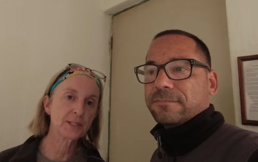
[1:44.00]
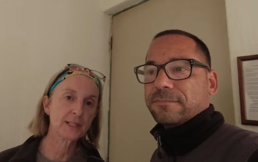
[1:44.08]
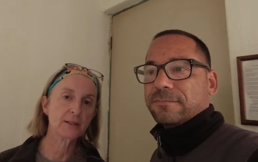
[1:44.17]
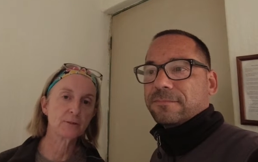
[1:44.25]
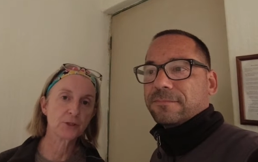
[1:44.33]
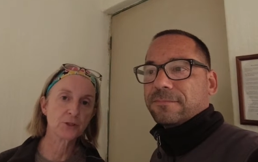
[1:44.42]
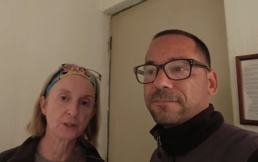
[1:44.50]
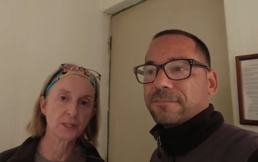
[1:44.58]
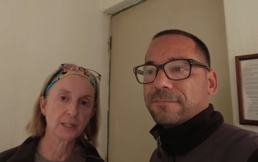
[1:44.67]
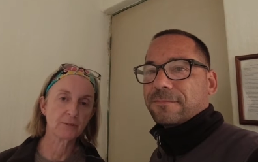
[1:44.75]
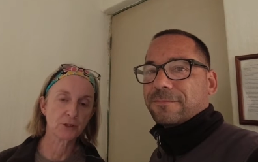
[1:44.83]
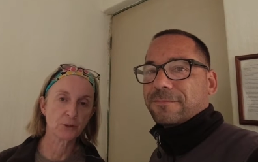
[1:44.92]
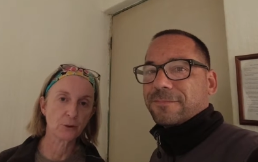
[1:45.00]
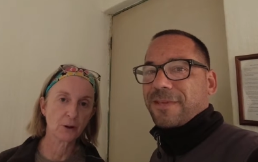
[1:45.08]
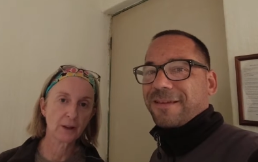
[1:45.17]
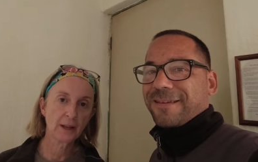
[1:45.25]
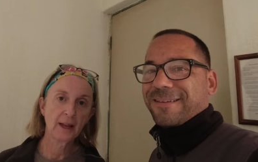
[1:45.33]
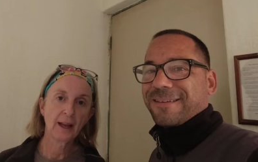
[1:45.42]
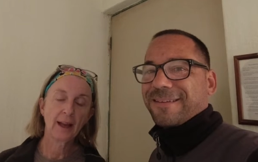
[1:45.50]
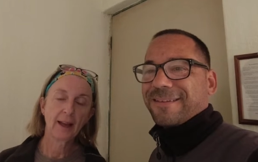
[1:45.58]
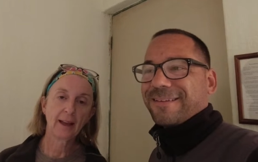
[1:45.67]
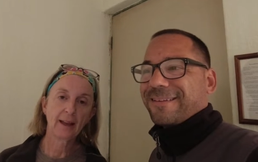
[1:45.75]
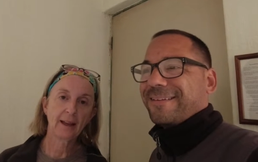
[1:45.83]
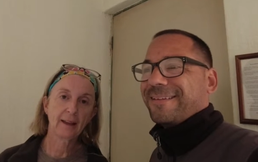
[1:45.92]
Speaker 1: want to see us try to give a tour,
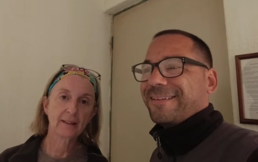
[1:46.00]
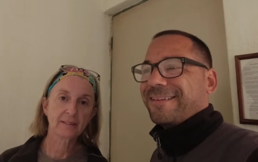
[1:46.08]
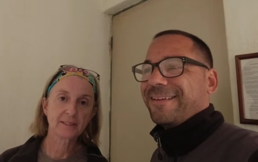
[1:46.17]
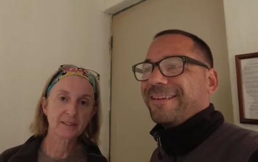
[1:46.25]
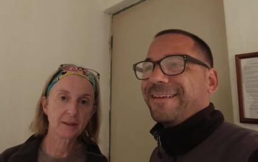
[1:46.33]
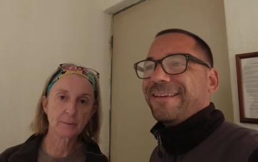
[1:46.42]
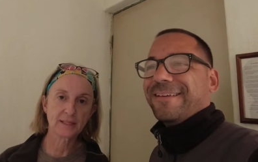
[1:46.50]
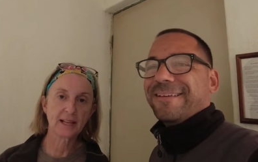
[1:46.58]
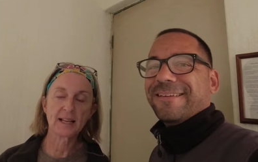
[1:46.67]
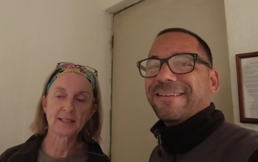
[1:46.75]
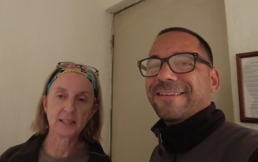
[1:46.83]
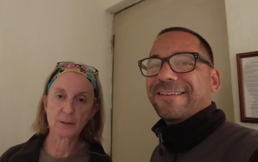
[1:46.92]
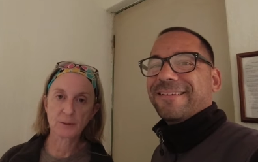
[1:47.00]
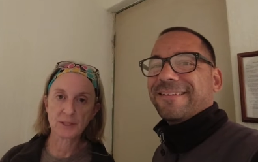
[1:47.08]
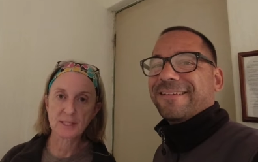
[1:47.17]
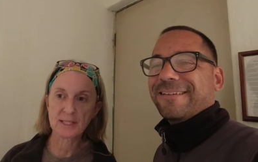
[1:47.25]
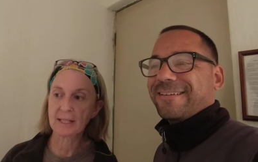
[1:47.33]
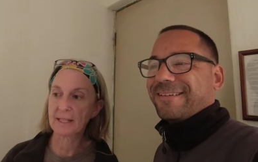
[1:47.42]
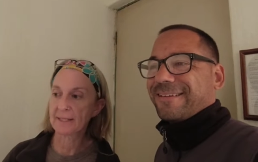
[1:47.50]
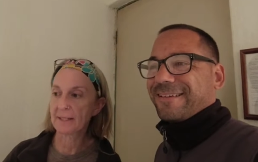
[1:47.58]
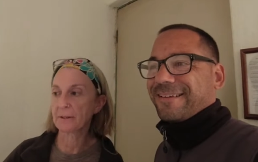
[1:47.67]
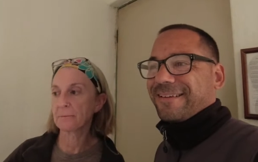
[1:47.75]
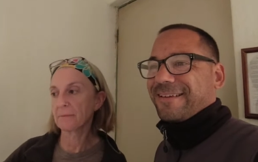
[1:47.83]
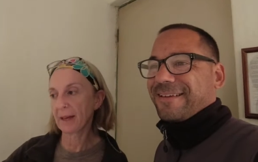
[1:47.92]
and it was the last thing you wanted to see,
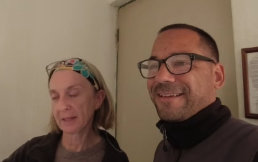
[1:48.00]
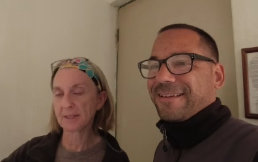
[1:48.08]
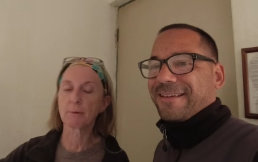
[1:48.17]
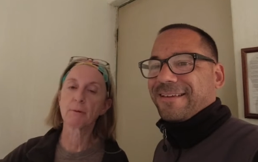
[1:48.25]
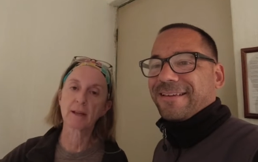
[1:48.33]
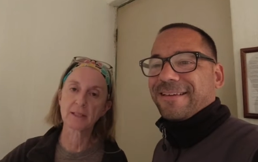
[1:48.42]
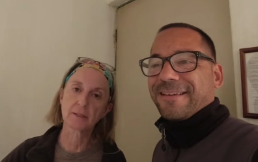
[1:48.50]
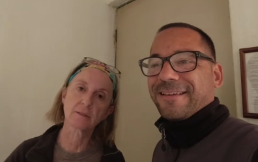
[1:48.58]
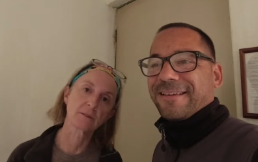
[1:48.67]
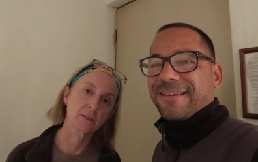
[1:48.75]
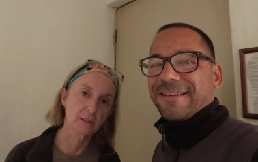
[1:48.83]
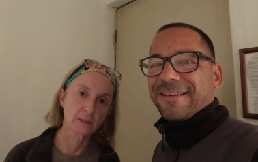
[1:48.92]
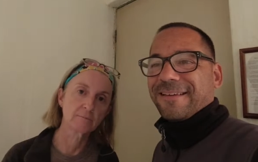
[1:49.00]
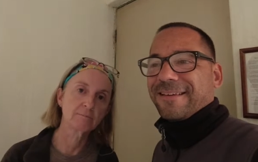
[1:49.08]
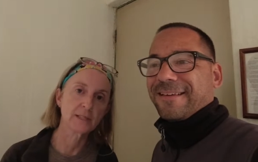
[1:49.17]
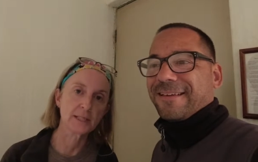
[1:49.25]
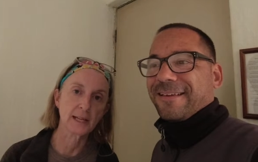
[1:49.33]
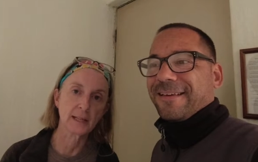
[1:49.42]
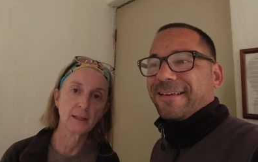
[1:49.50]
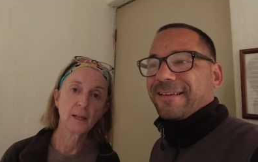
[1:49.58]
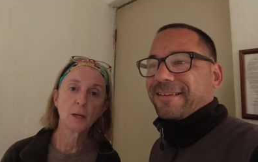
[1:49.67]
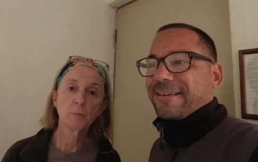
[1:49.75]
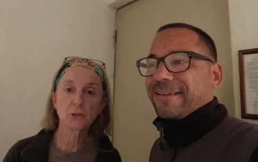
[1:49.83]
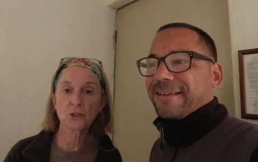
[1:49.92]
so hence we waited until today.
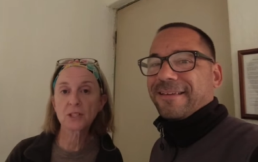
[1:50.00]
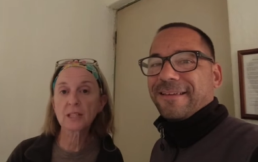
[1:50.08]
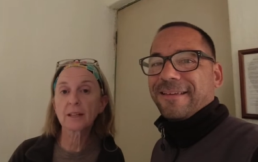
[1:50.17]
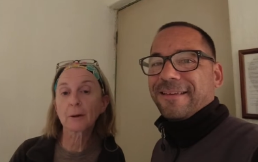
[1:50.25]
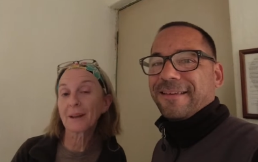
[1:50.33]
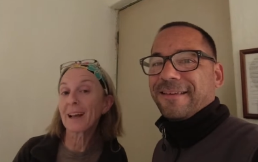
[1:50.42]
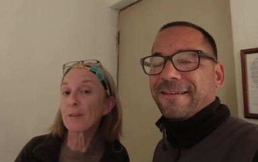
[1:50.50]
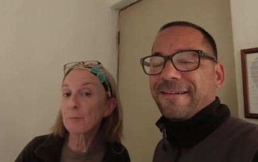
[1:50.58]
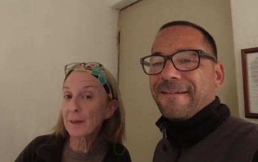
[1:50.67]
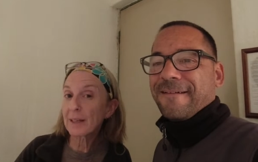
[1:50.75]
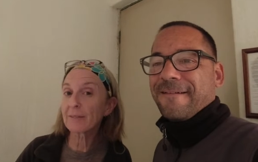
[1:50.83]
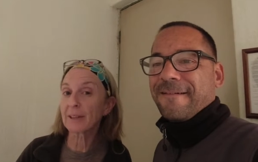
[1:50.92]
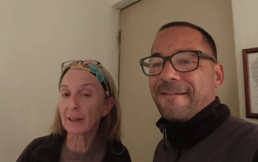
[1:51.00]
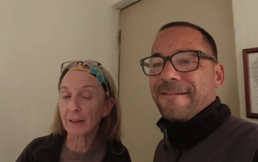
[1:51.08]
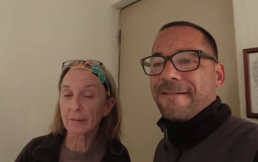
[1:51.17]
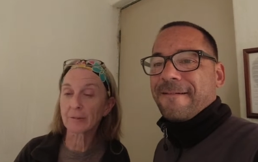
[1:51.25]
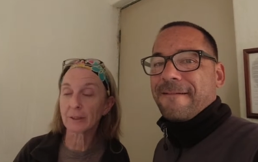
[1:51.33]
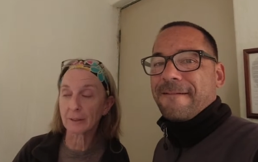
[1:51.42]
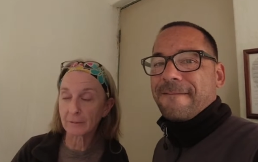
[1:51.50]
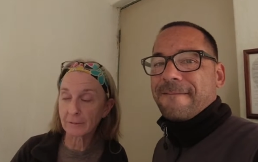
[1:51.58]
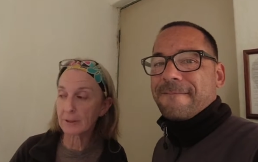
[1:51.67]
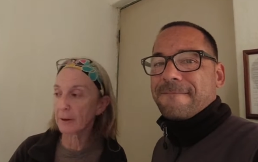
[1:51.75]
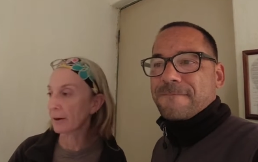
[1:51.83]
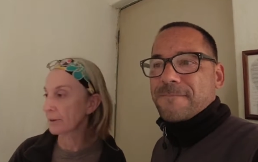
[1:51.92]
Speaker 2: Yep. But just so you know, we have been living here
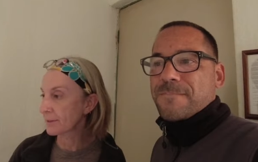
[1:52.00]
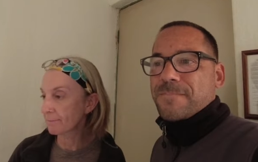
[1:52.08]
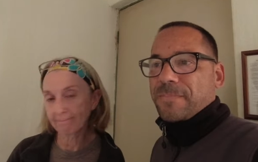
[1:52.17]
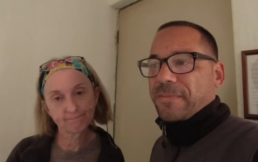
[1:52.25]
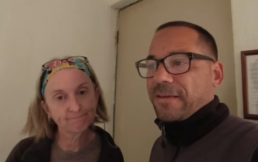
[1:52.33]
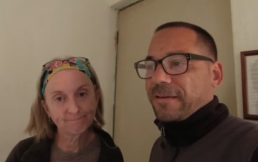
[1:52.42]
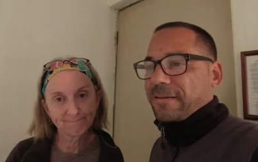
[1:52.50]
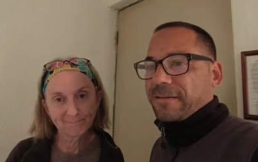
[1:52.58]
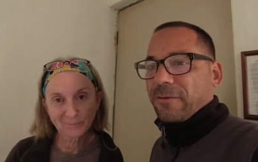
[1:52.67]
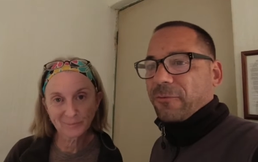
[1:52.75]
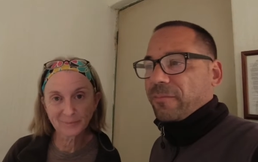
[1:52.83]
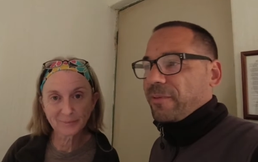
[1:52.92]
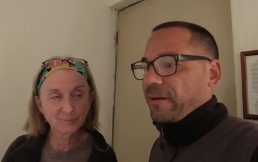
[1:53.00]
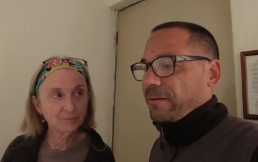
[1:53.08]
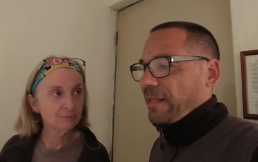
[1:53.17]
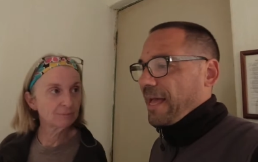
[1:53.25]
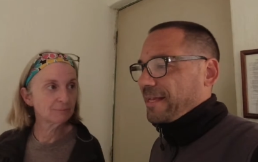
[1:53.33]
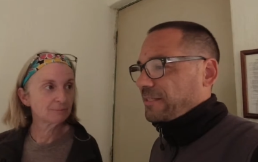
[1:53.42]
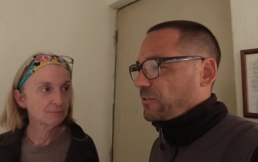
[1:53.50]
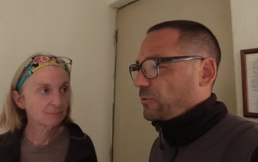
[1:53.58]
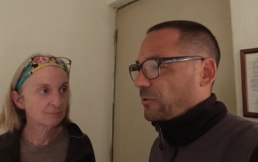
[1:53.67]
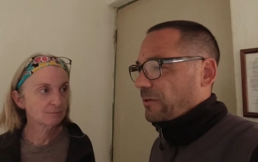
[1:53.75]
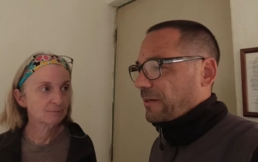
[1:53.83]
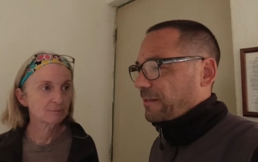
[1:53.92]
for a few hours. Yeah, that would have been our
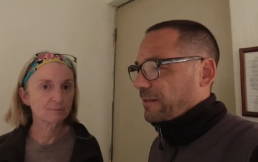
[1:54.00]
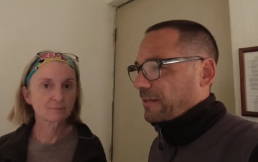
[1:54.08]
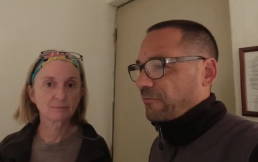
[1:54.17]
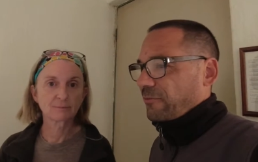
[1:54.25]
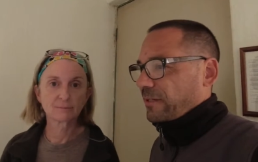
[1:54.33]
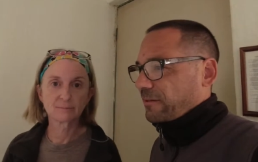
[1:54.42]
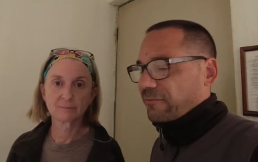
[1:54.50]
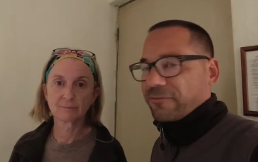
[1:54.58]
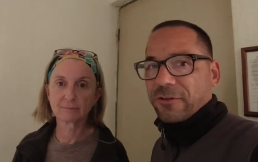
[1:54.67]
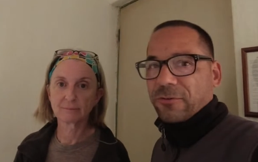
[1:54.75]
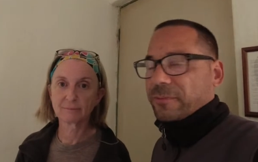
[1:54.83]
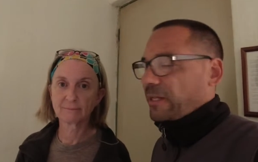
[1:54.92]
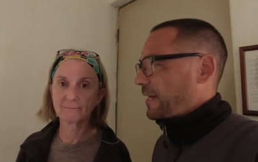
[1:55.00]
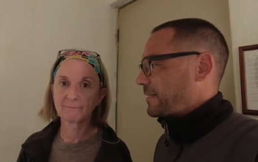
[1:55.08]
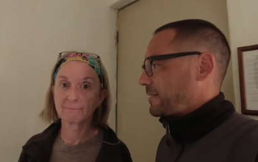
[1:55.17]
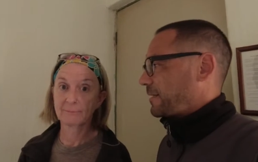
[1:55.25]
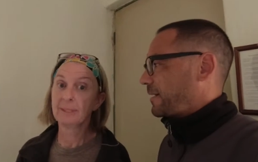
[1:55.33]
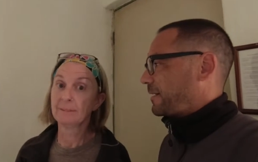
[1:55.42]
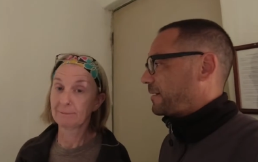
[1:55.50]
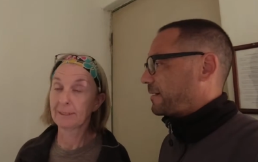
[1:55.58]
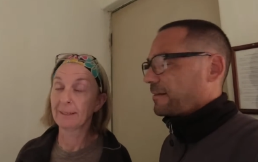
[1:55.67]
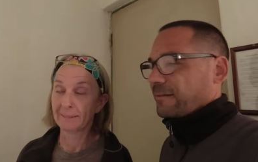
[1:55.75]
last tour, I think, if we'd have filmed last night. Huh?